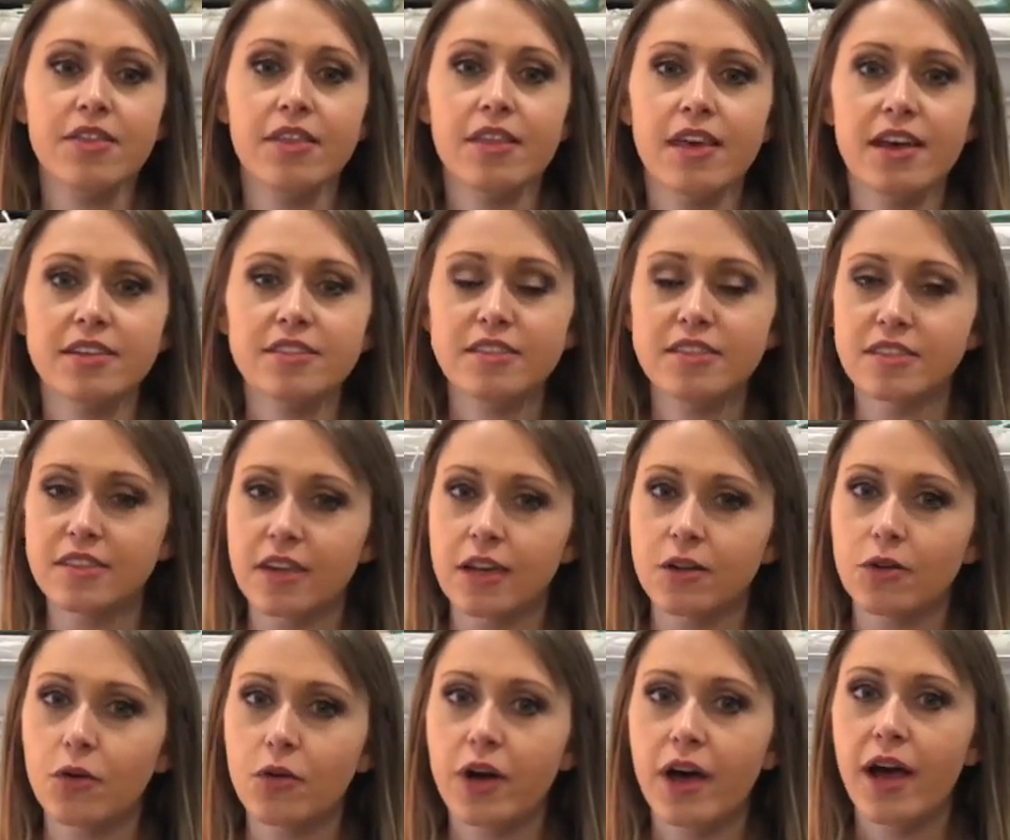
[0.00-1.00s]
The
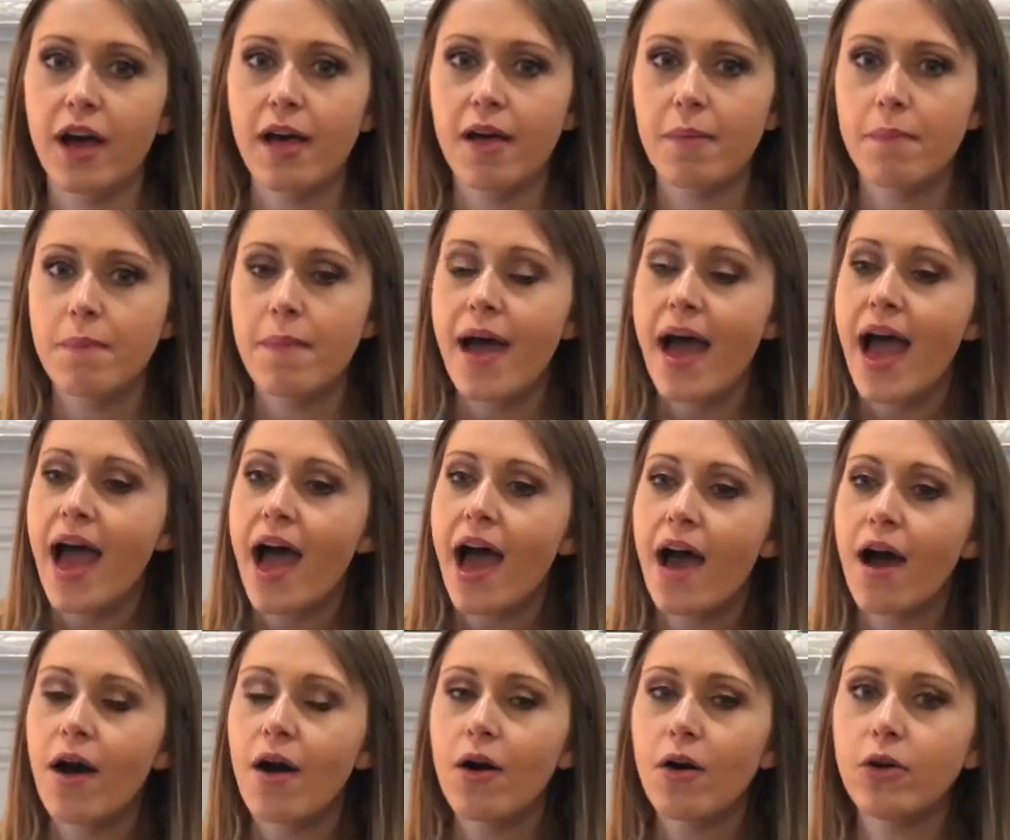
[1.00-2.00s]
sun'll come
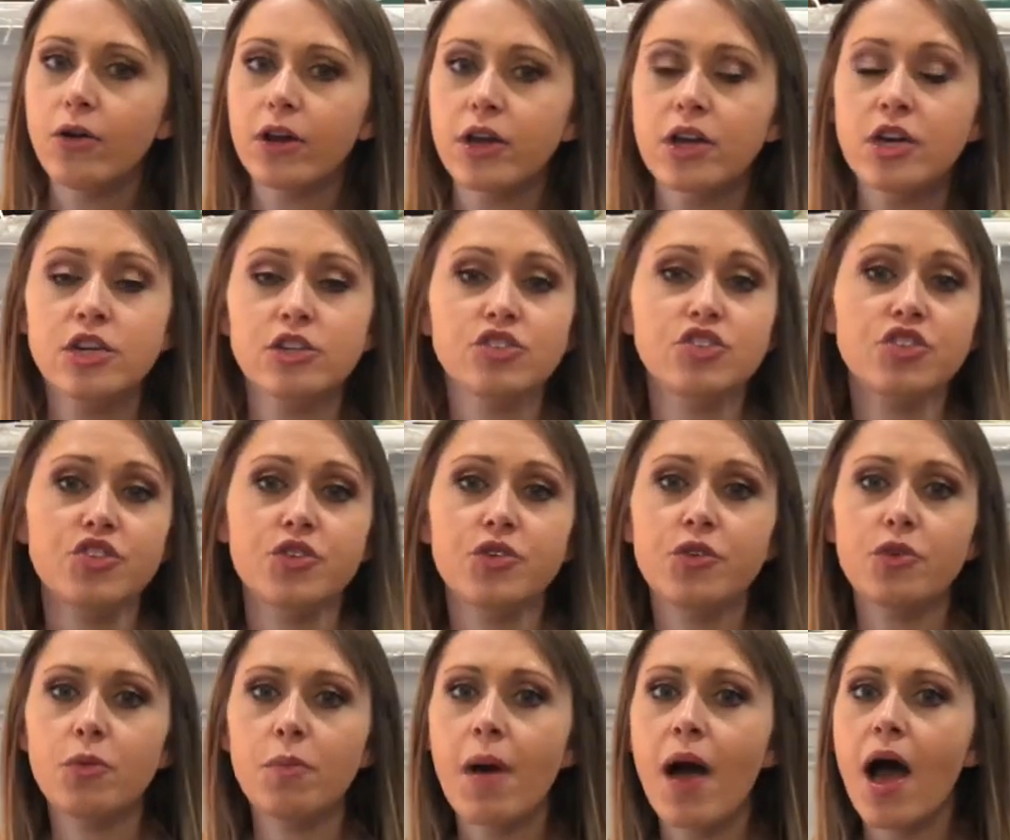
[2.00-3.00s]
out
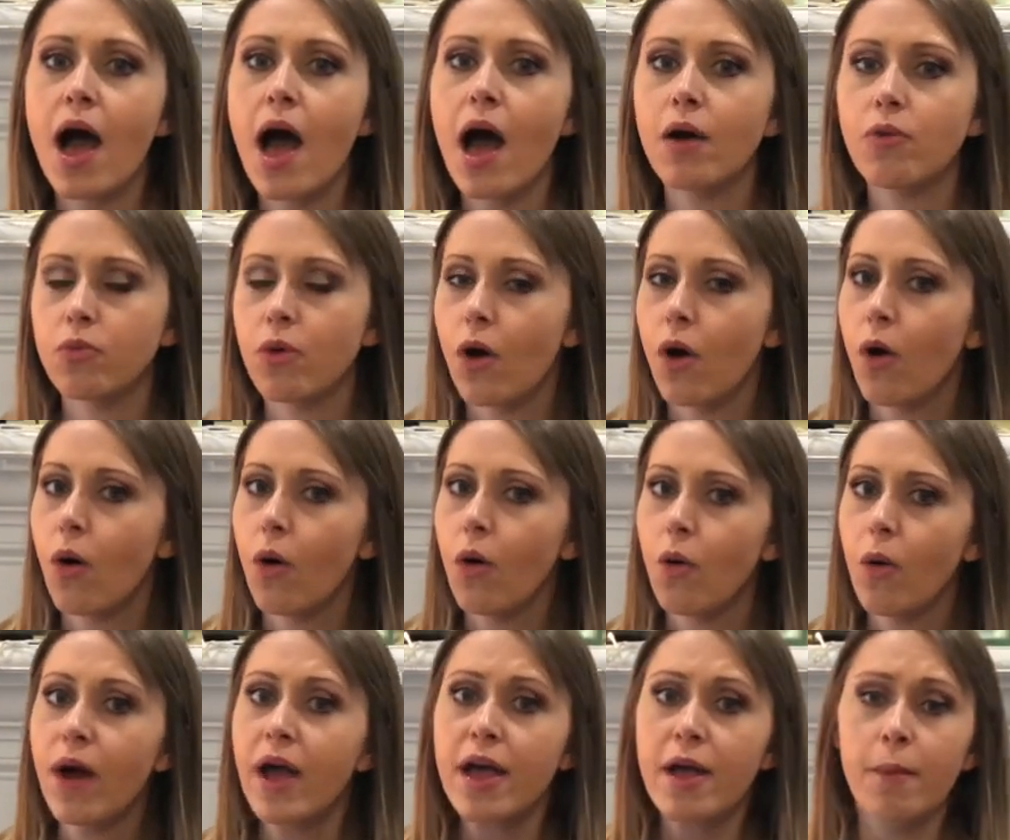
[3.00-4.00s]

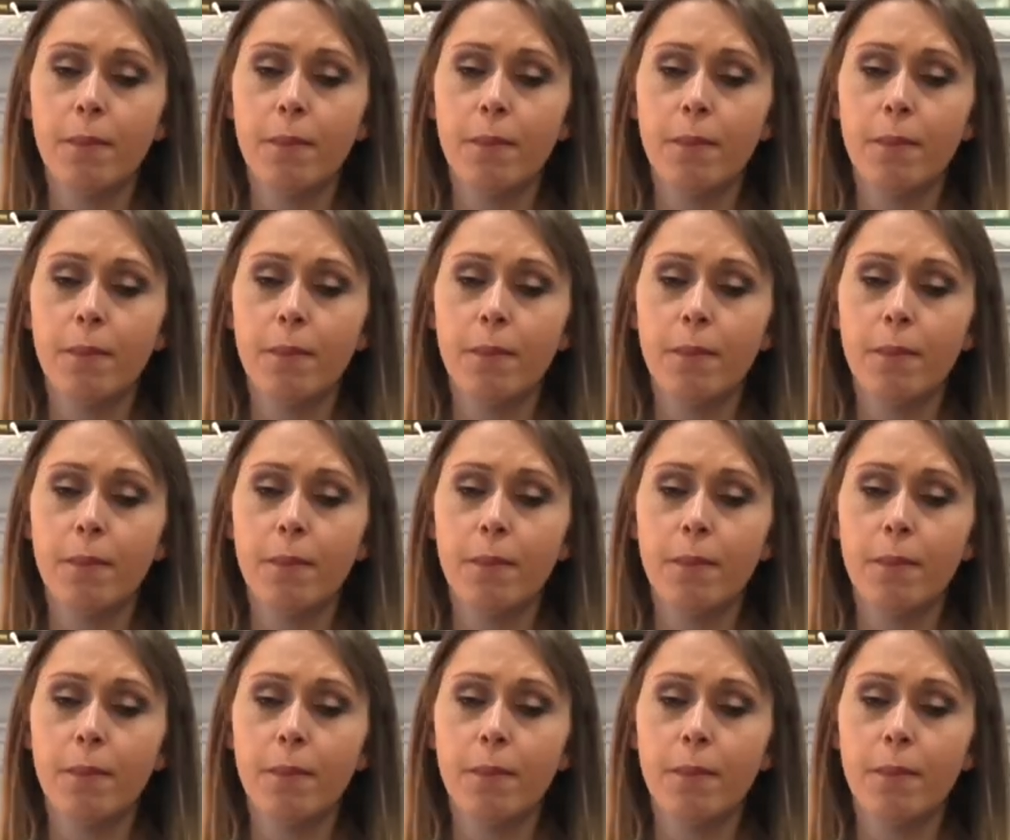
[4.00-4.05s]
tomorrow.